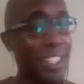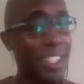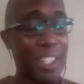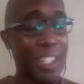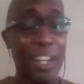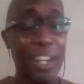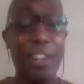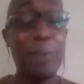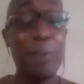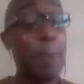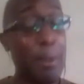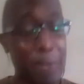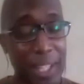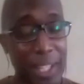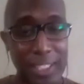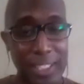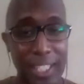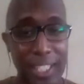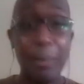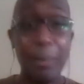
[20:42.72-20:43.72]
All right, maybe
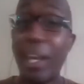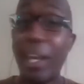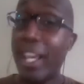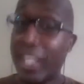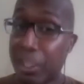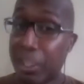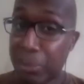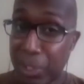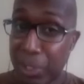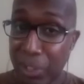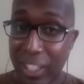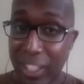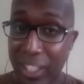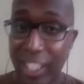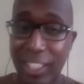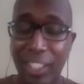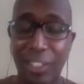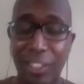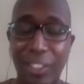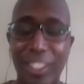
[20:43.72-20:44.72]
next time. Hey, can we go to
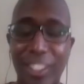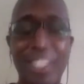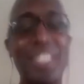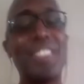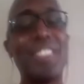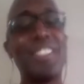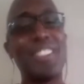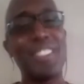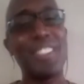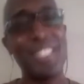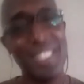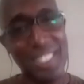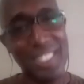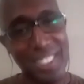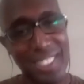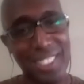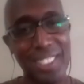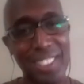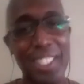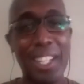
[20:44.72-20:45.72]
Nickelodeon?
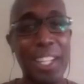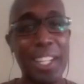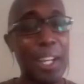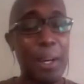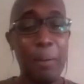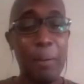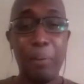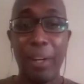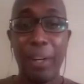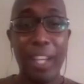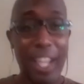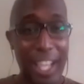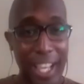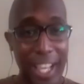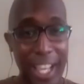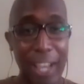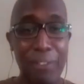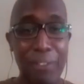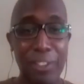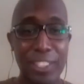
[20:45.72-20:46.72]
But
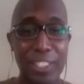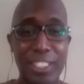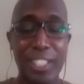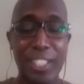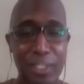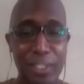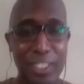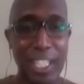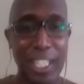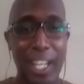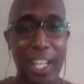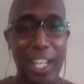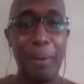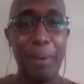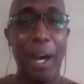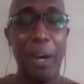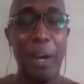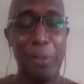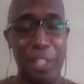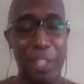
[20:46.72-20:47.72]
every single time
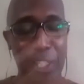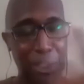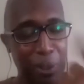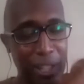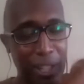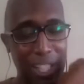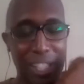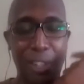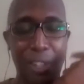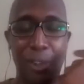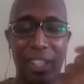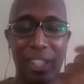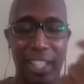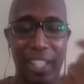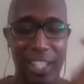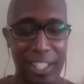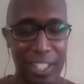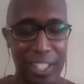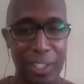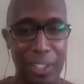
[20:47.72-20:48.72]
I would equate
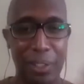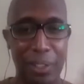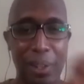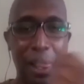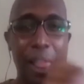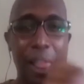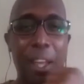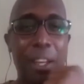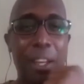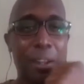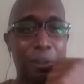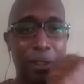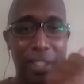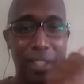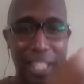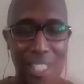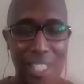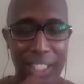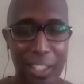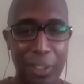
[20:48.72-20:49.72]
Orlando with
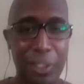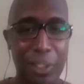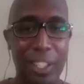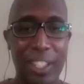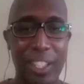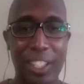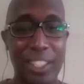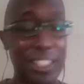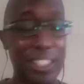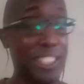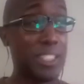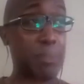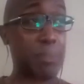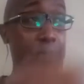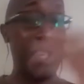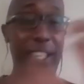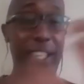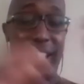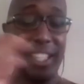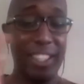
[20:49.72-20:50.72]
Nickelodeon, just to
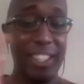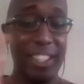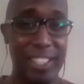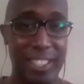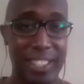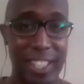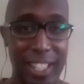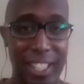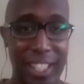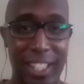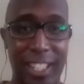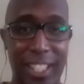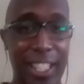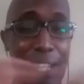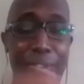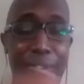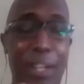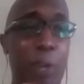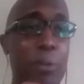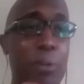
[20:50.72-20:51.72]
be in the city.
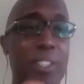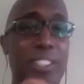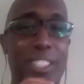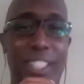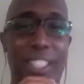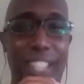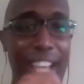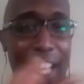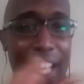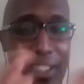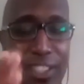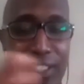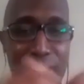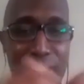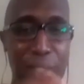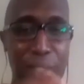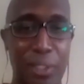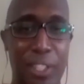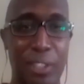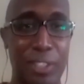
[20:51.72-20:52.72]
Even I wasn't at the
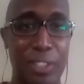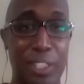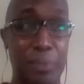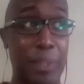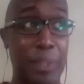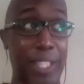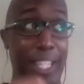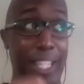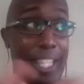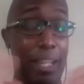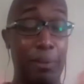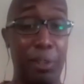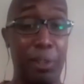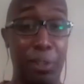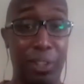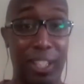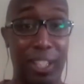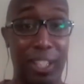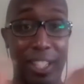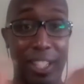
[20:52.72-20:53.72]
studio, just to be like, I'm in
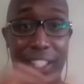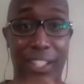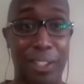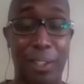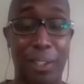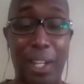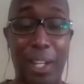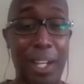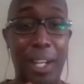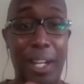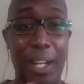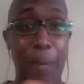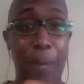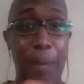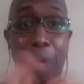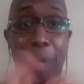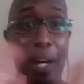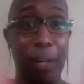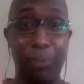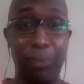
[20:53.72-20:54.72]
Orlando. I'm
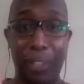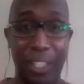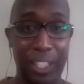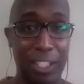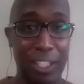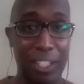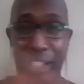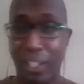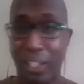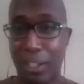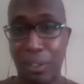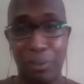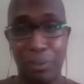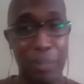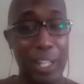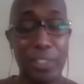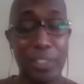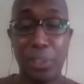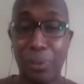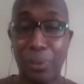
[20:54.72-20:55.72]
probably,
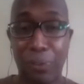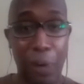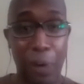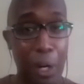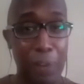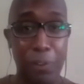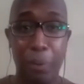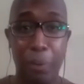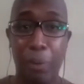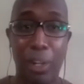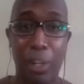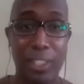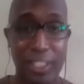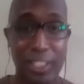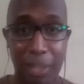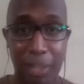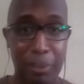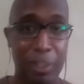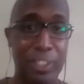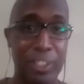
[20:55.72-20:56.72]
not too far from Mark
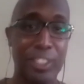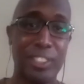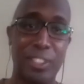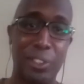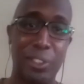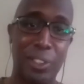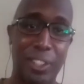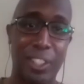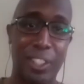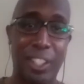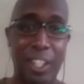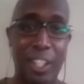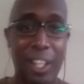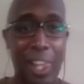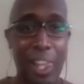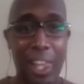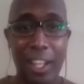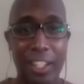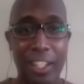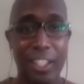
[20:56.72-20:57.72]
Summers or,
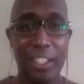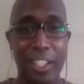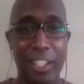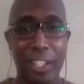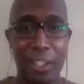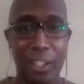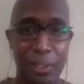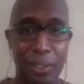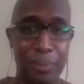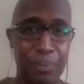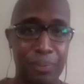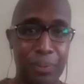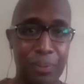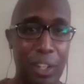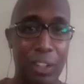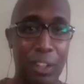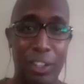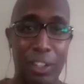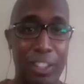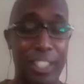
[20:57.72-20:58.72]
or
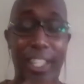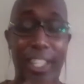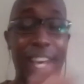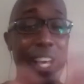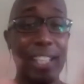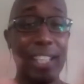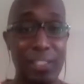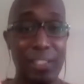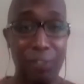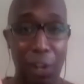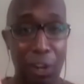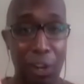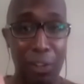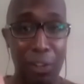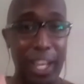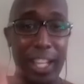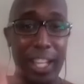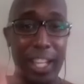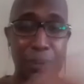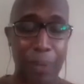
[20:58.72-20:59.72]
the cast of All
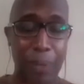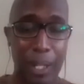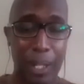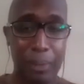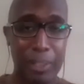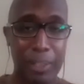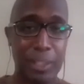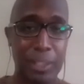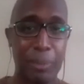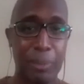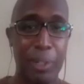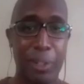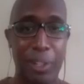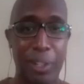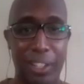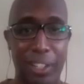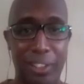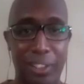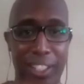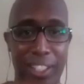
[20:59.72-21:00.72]
That's probably somewhere
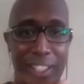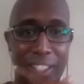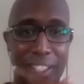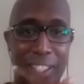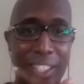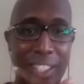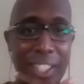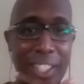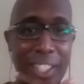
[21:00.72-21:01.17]
around here.